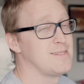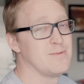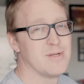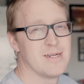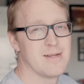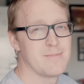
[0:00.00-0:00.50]
and
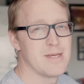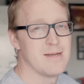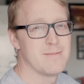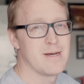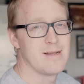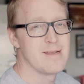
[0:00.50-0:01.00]
we ended up getting
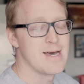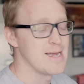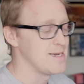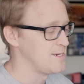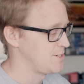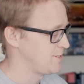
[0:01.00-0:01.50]
about
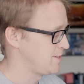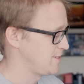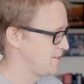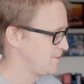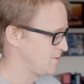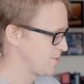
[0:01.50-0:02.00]
9
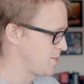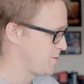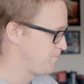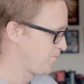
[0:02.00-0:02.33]
inches. So